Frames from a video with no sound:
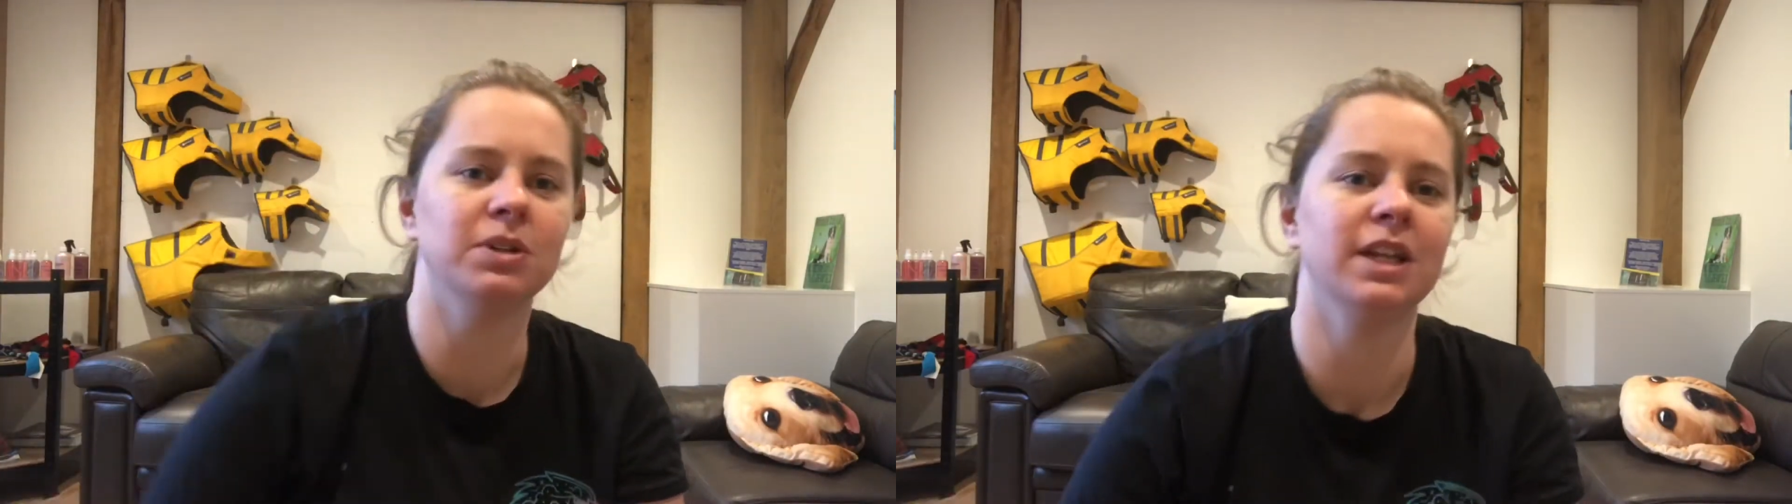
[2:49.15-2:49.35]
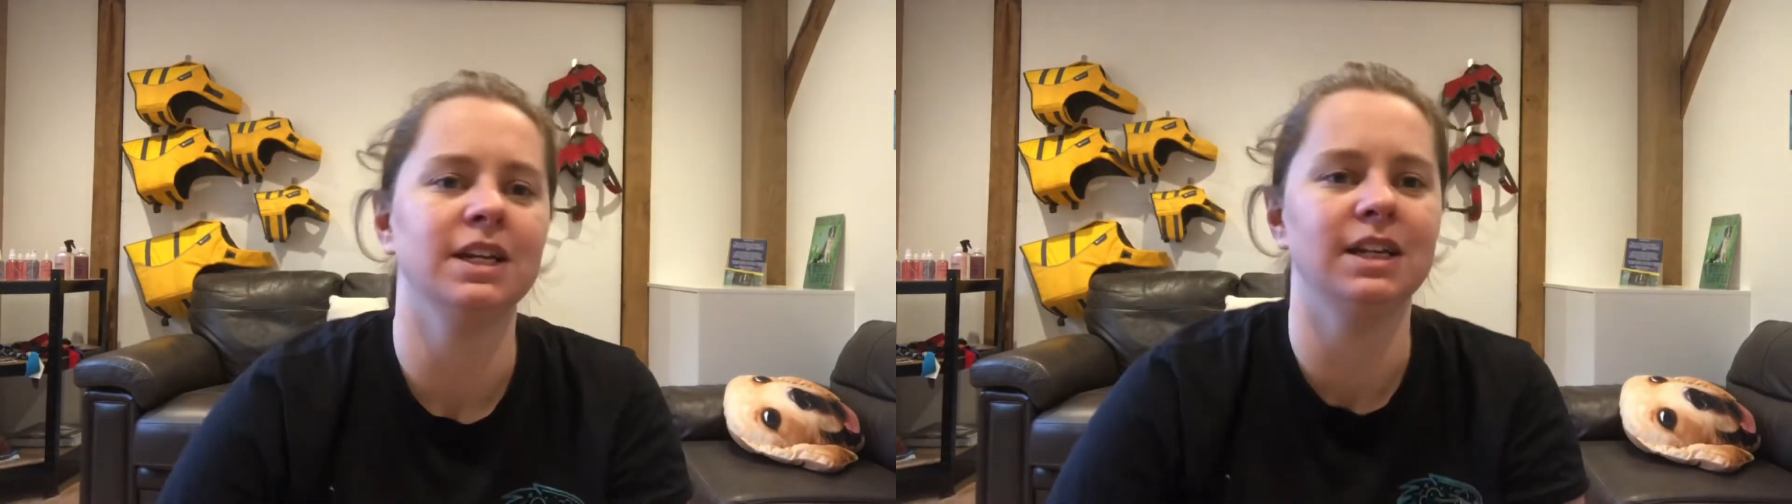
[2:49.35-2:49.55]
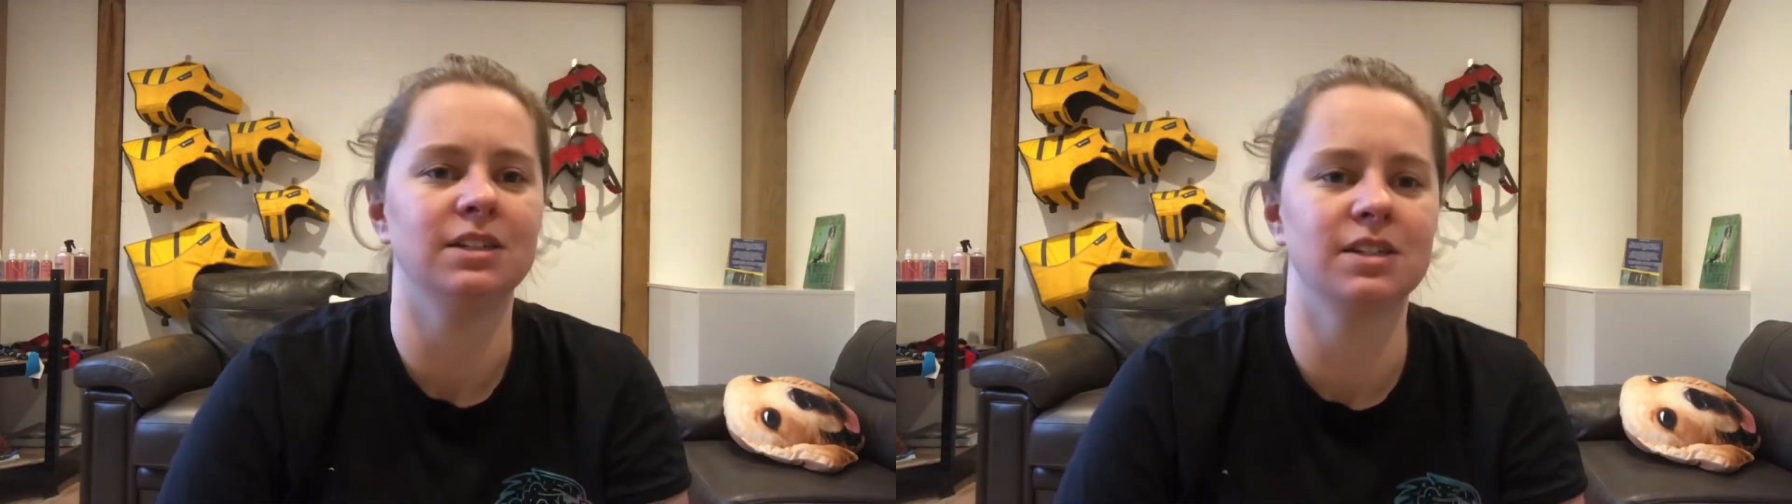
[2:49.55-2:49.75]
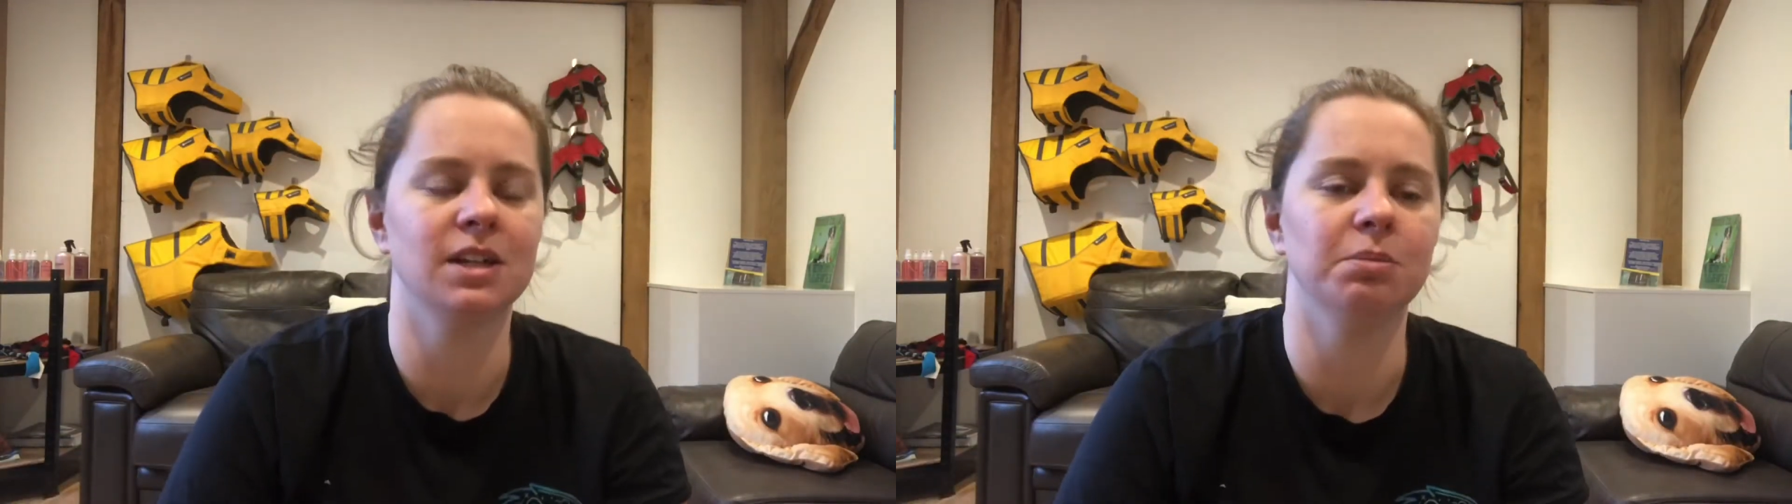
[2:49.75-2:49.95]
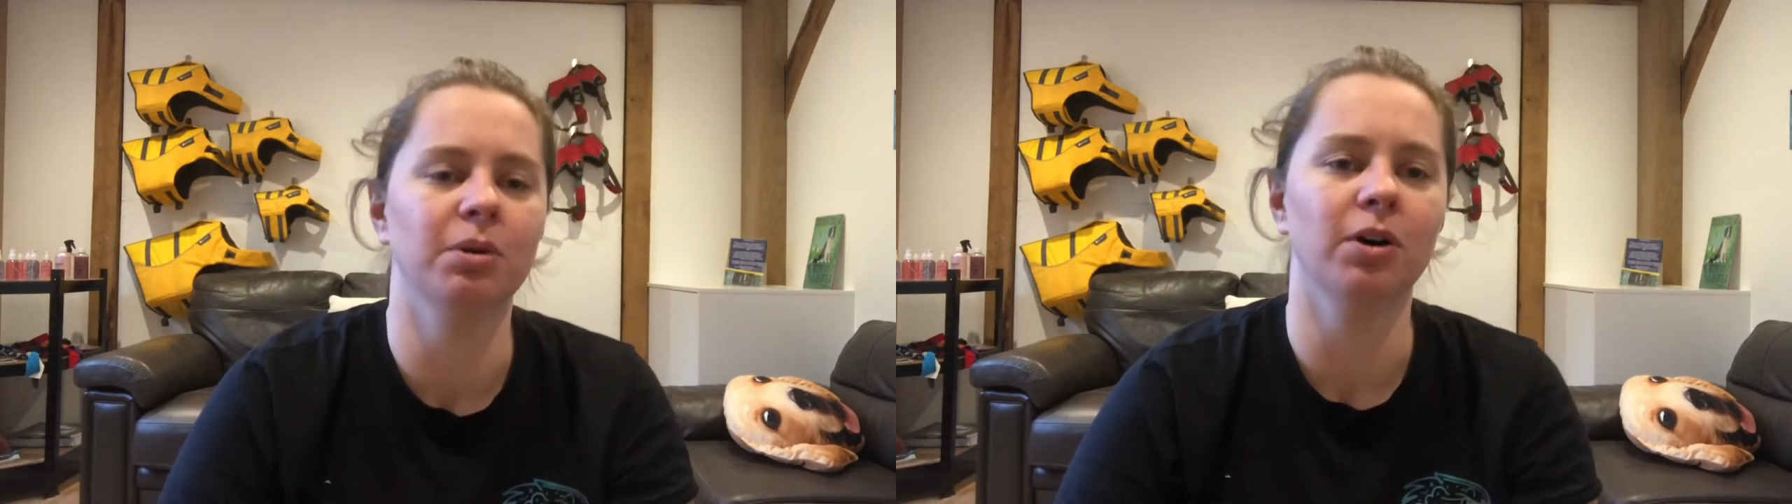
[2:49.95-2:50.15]
they need to
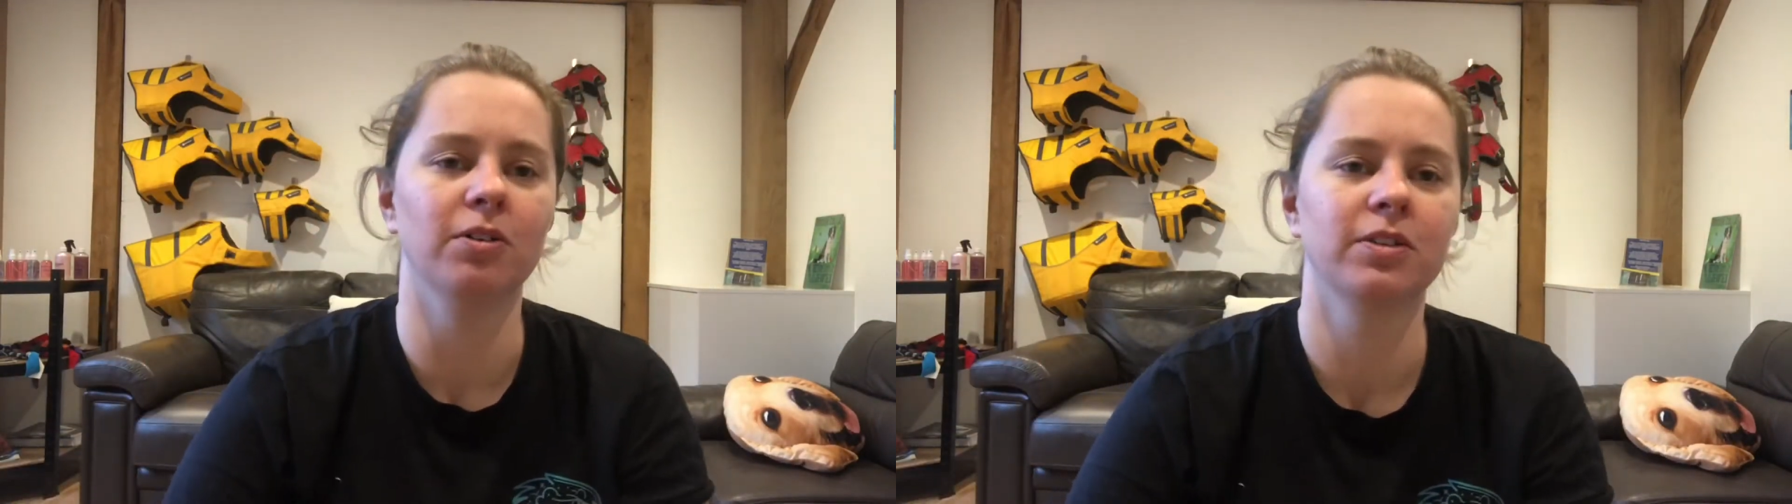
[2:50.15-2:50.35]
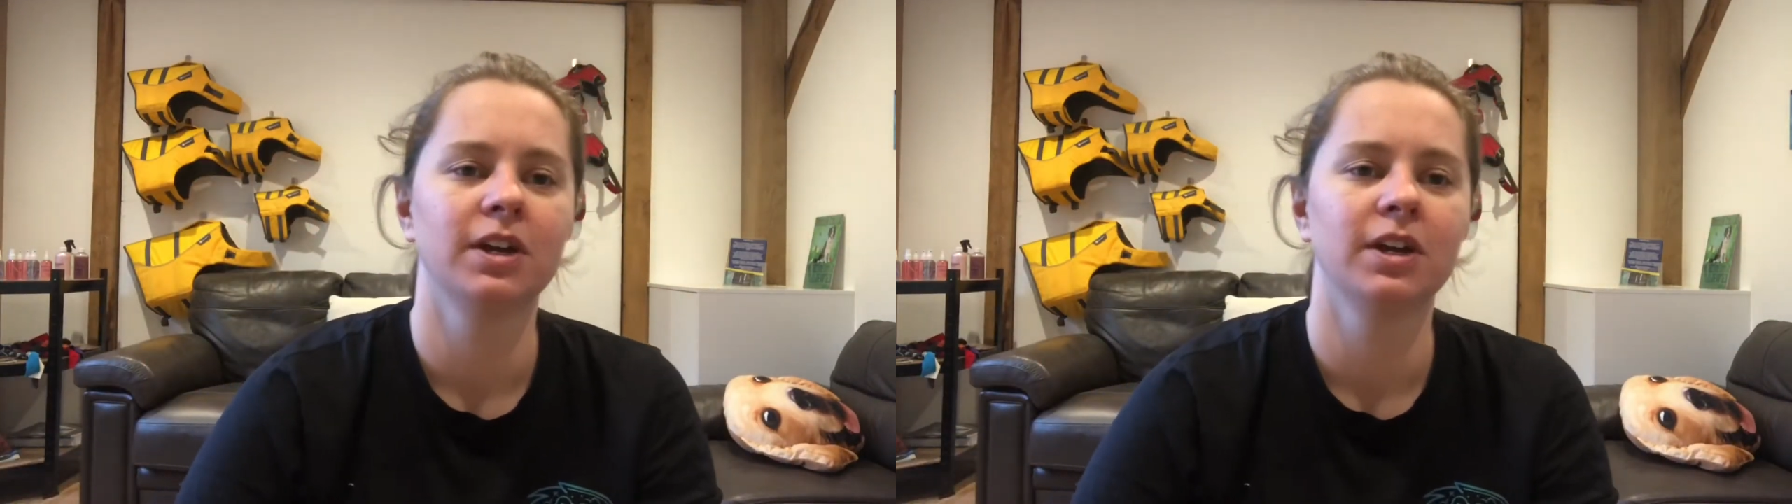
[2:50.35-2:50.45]
sleep it off.